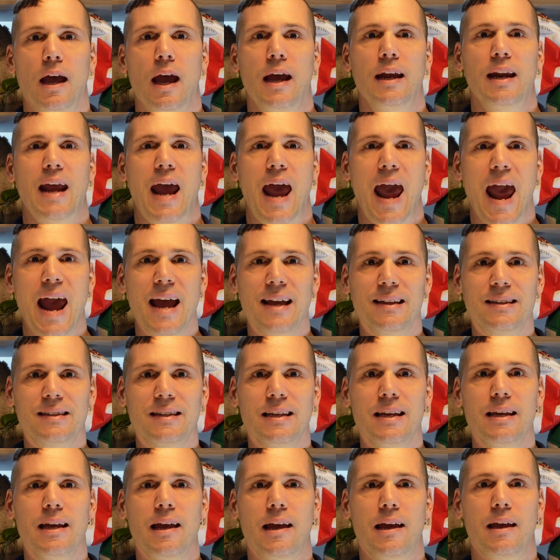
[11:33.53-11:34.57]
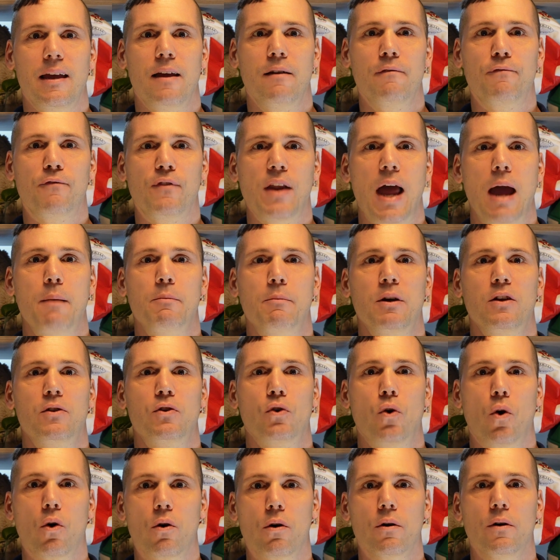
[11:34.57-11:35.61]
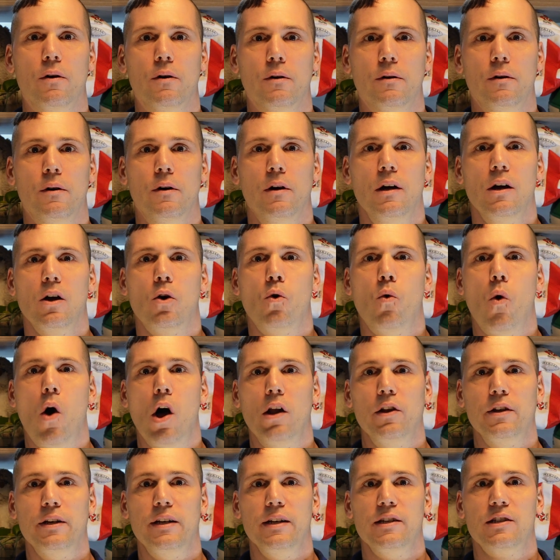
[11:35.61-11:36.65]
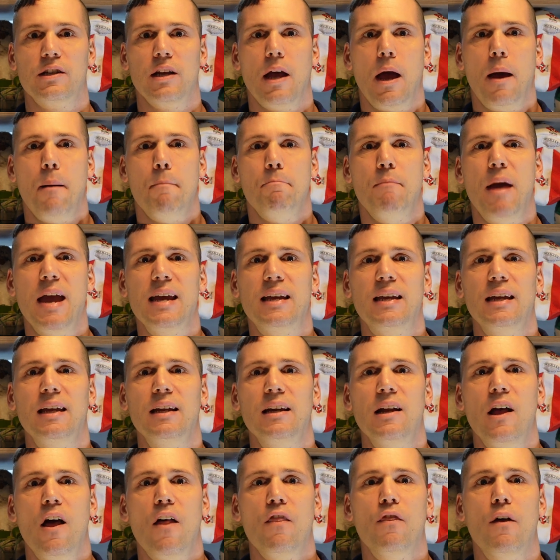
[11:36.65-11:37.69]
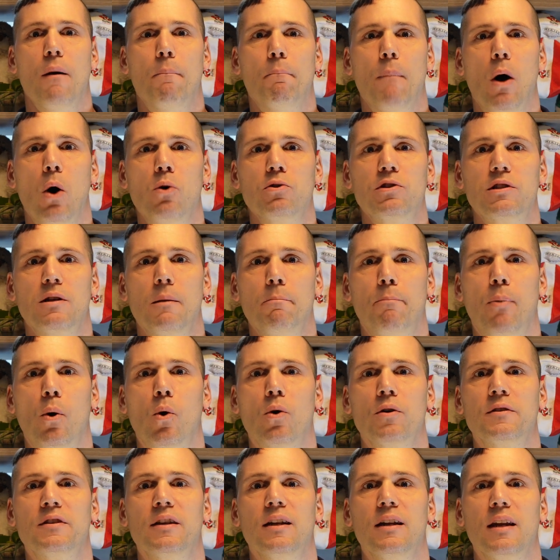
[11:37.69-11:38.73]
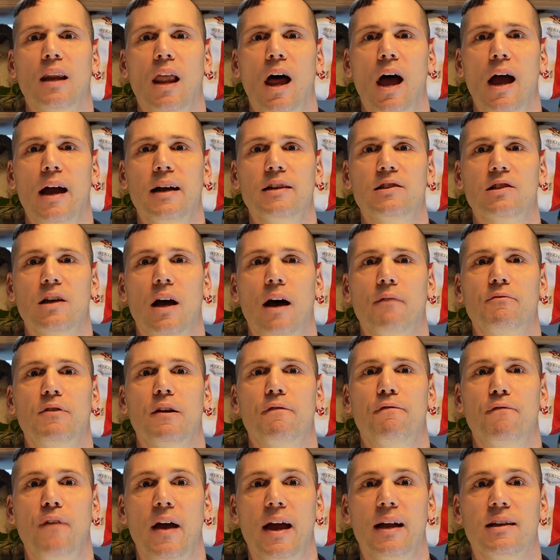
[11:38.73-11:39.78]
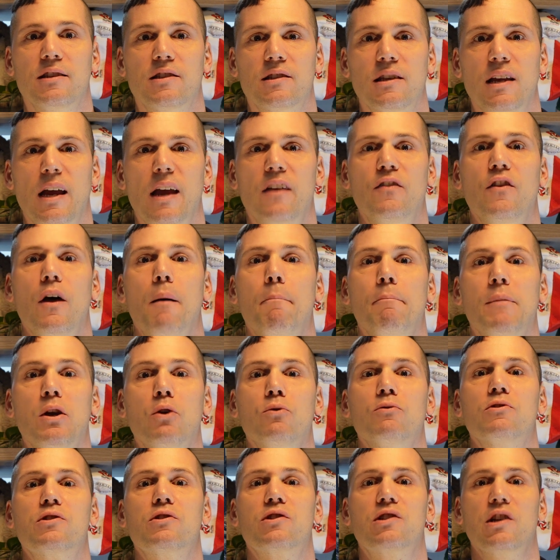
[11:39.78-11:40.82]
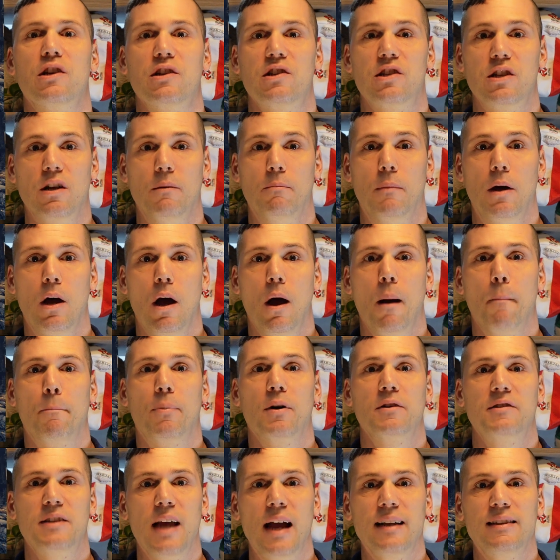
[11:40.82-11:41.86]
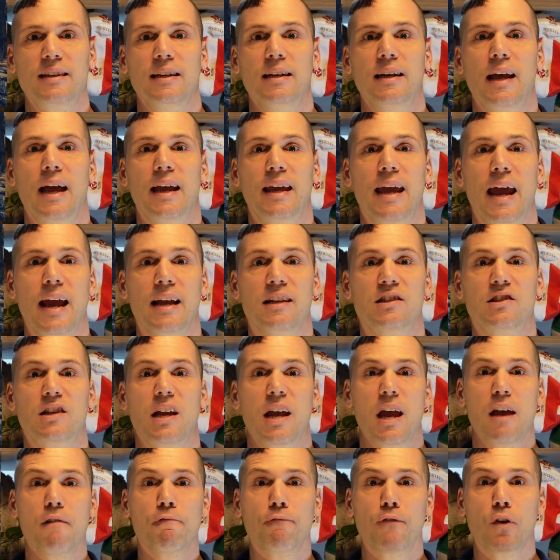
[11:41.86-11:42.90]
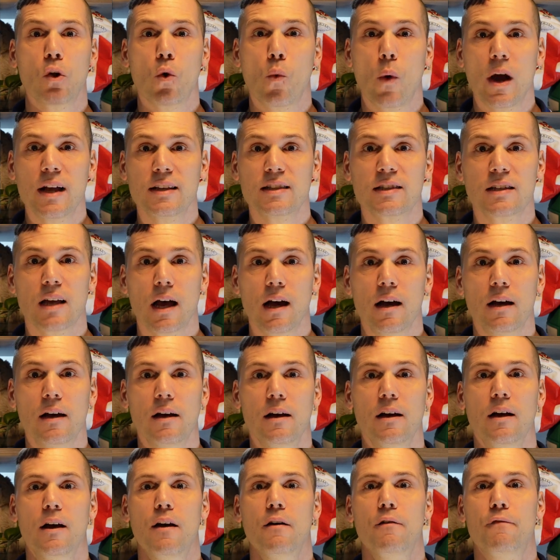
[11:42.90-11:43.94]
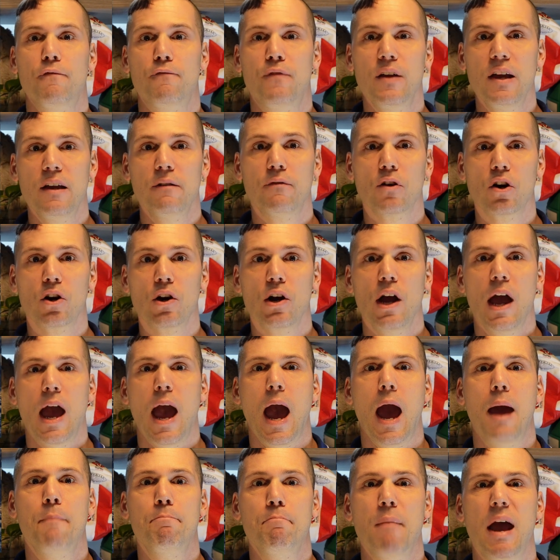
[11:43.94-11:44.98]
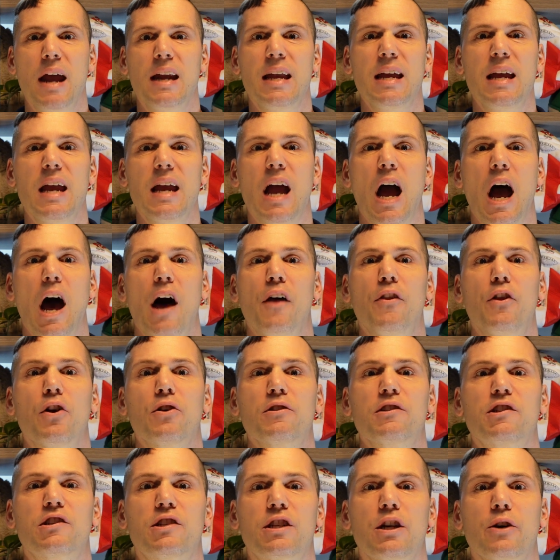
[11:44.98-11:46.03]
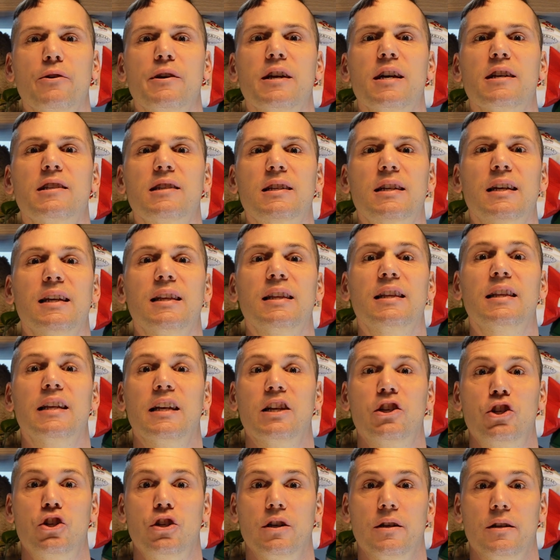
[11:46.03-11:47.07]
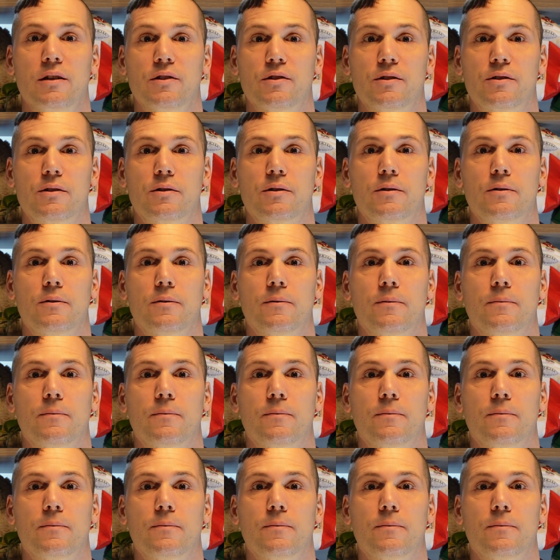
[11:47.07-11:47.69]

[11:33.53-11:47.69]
and anti-inflammatory qualities, making the most important lines of defense in the immune system, protecting against influenza, fever, and many other serious conditions.